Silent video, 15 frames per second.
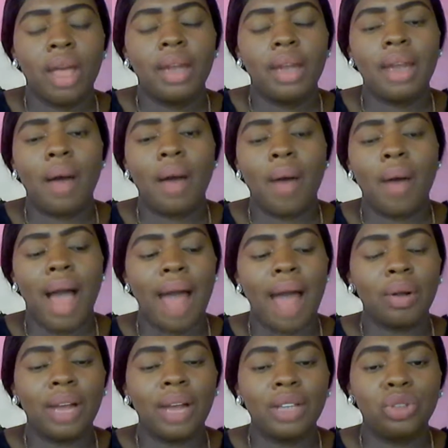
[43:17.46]
Now,
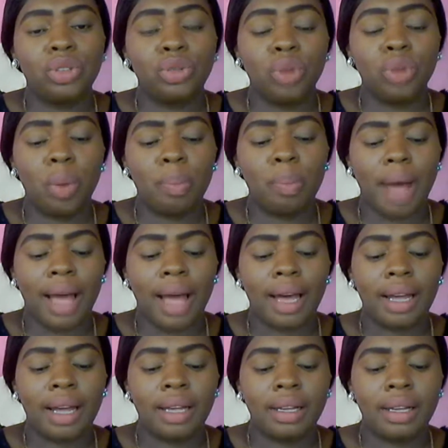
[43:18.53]
another drawback
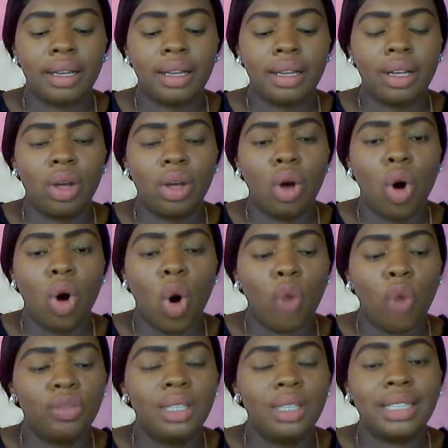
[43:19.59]

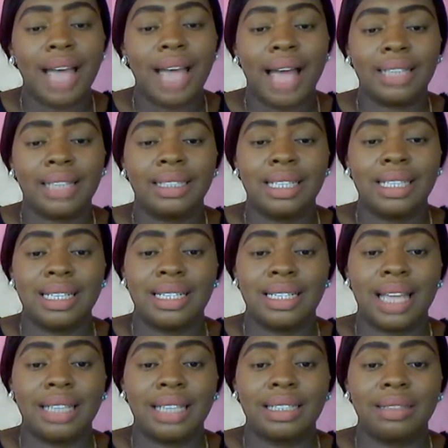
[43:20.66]
of this act is
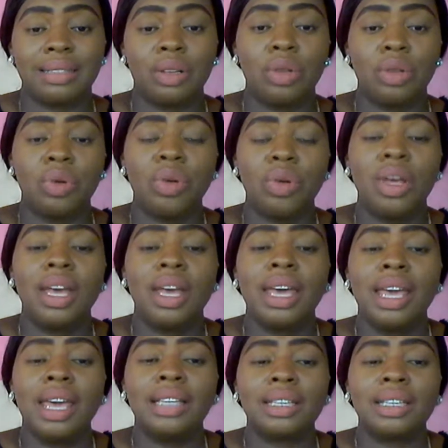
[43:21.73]
that
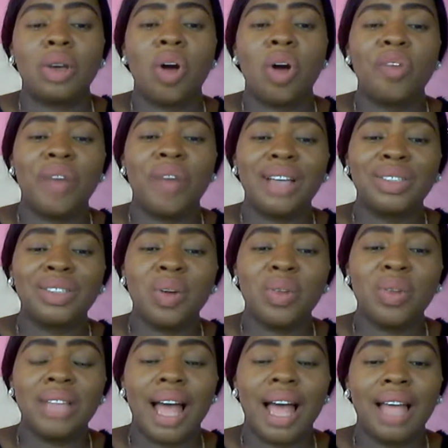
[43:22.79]
it covers
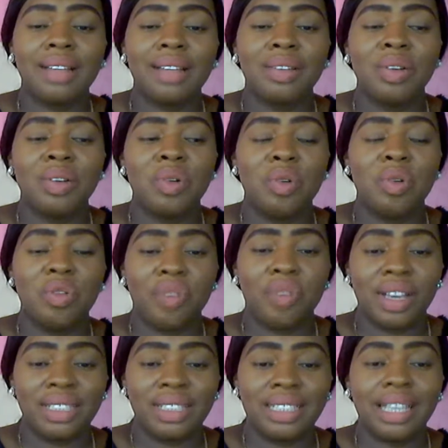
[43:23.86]
other
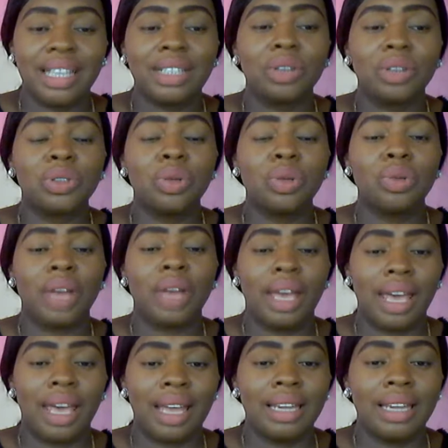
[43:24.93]
offenses that also
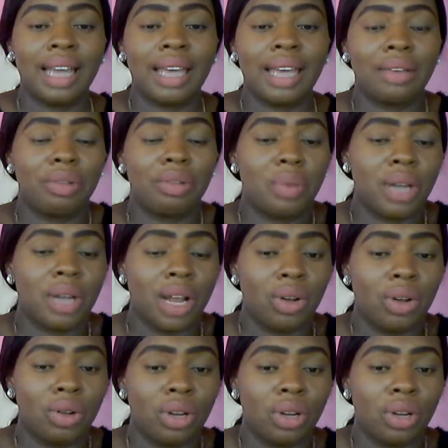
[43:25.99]
in like criminal